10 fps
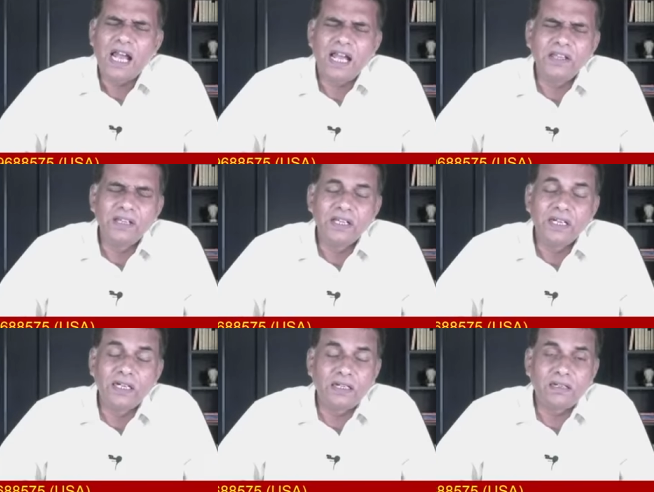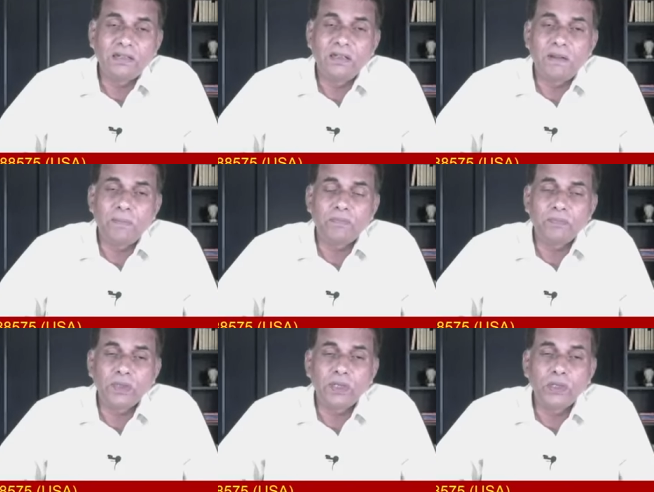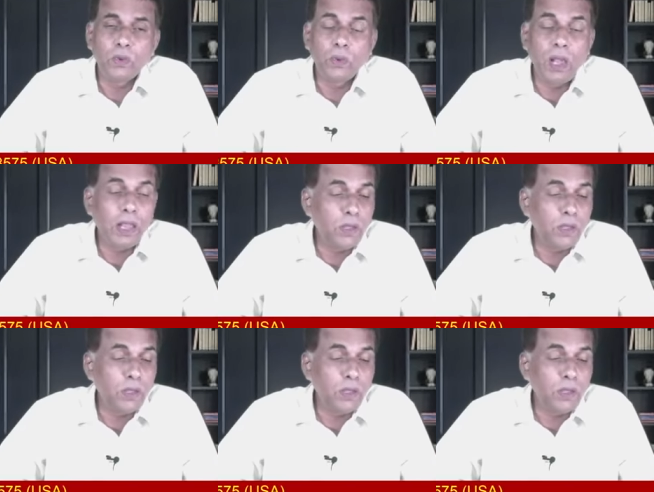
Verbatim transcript: I hear um, you,